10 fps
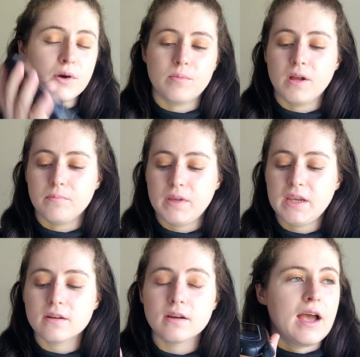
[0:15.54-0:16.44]
mobile
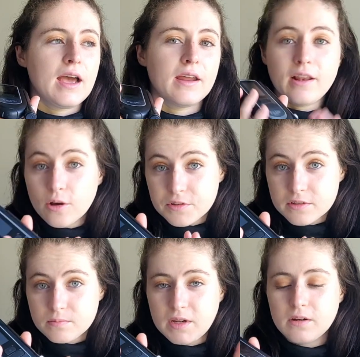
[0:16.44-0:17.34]
meter, and I love
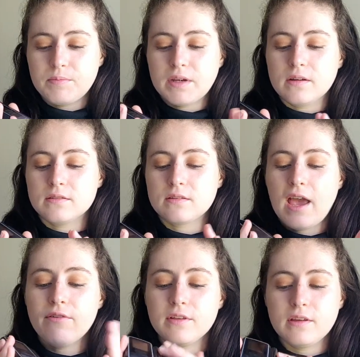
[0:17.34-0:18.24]
this meter because
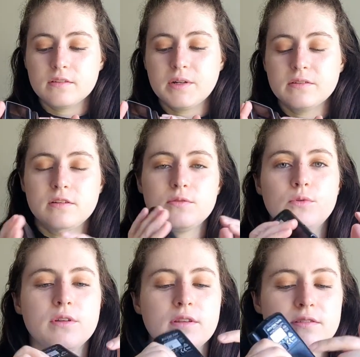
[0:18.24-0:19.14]
everything is built into one.